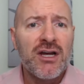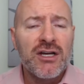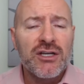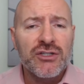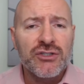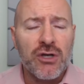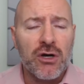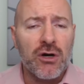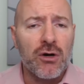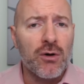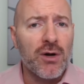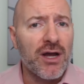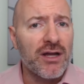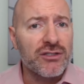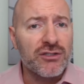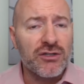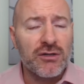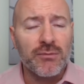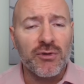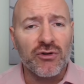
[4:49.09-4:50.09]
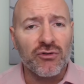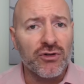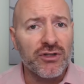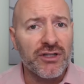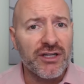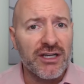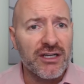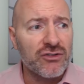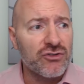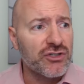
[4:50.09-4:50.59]
So uh, it's going to be a
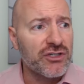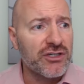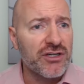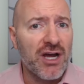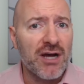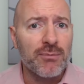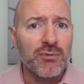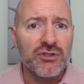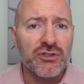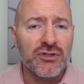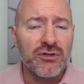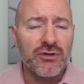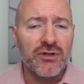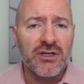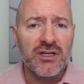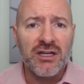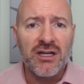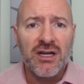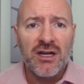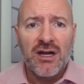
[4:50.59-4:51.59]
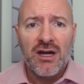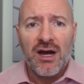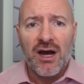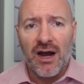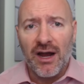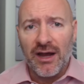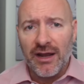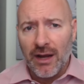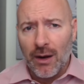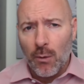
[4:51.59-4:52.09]
really interesting opportunity,
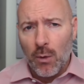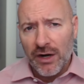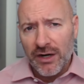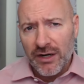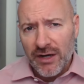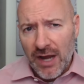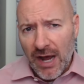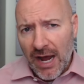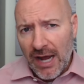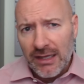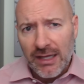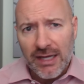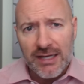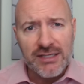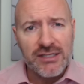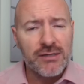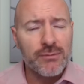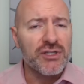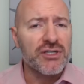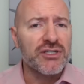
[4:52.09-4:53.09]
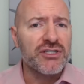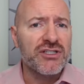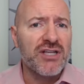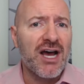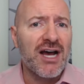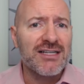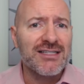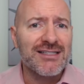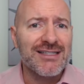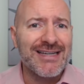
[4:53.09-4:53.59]
uh, and I wanted to highlight some of the
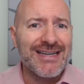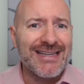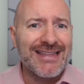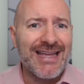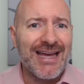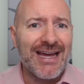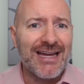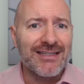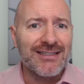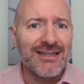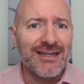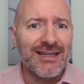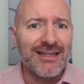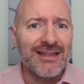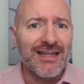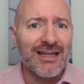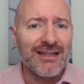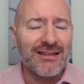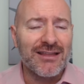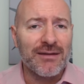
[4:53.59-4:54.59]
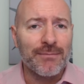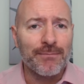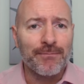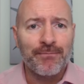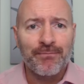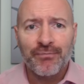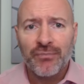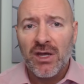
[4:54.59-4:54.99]
stocks in that uh, in that theme.